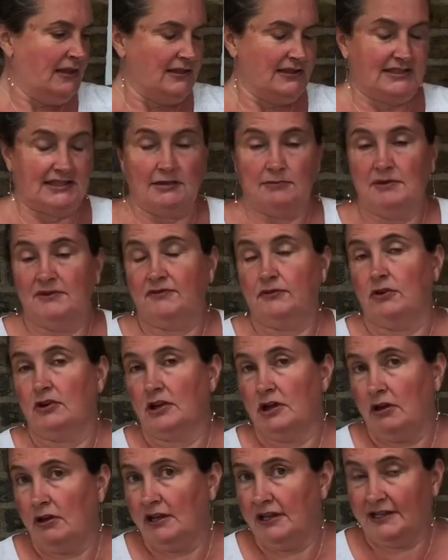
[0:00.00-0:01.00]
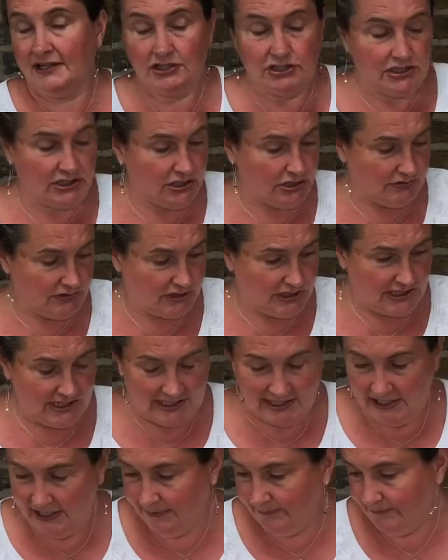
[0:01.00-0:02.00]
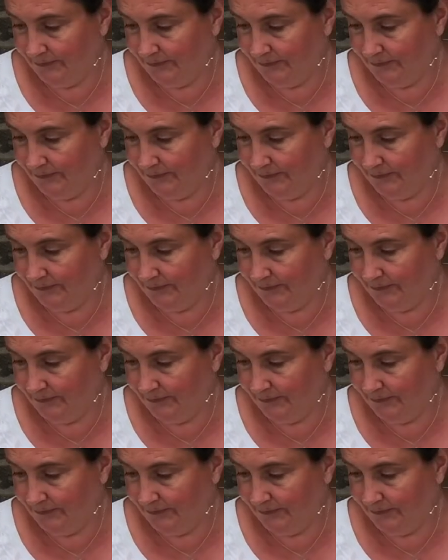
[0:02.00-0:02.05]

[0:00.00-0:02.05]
So we've got garlic and ginger and chilli.